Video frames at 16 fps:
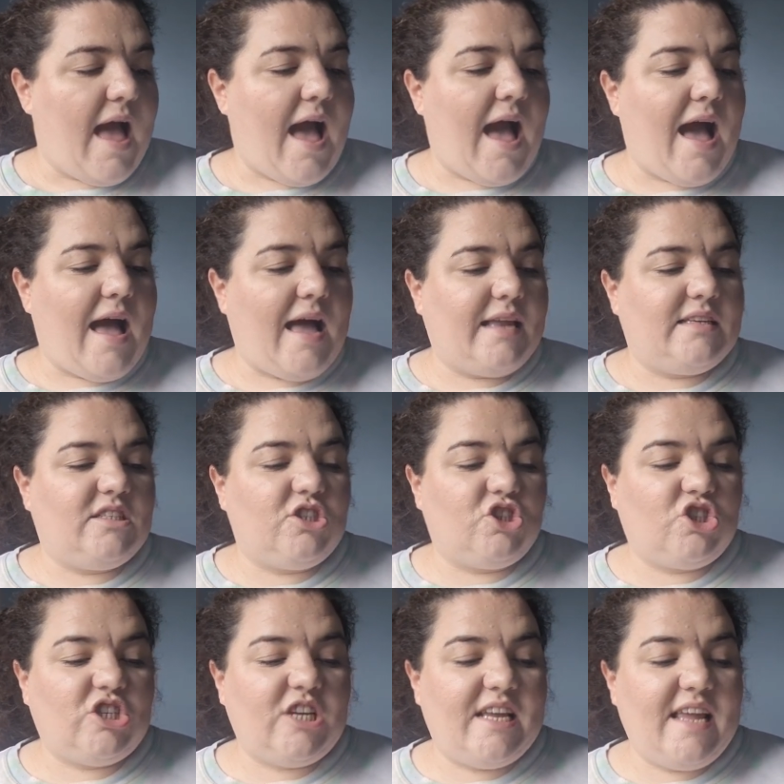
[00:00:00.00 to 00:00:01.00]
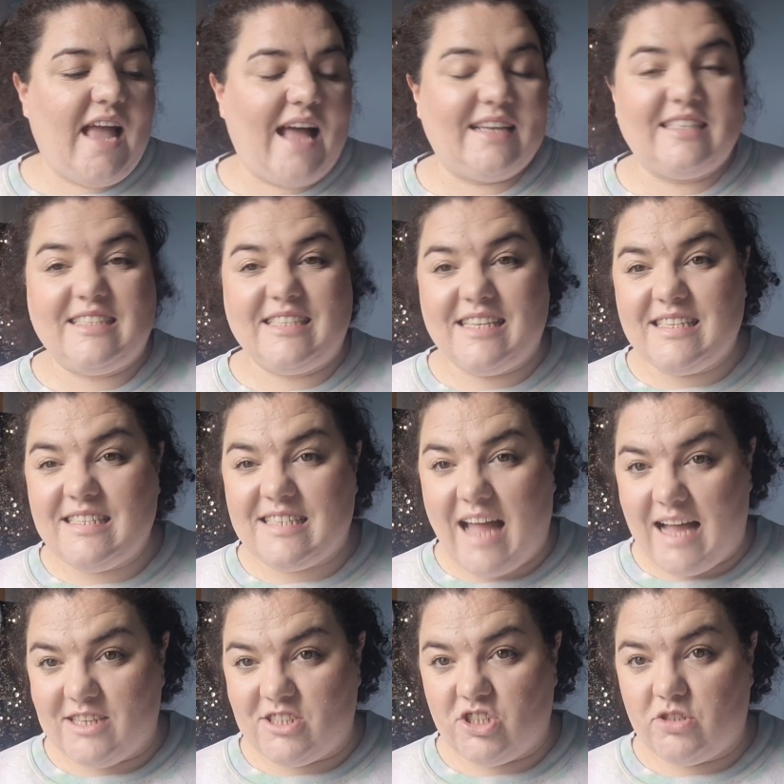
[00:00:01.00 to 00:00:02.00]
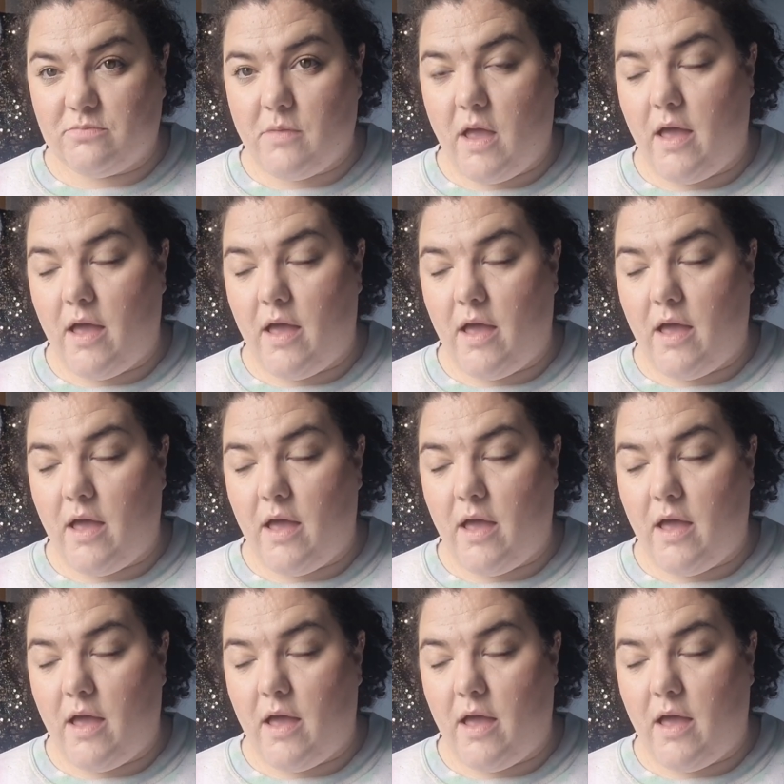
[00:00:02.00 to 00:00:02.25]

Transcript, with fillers: And she had a de-stash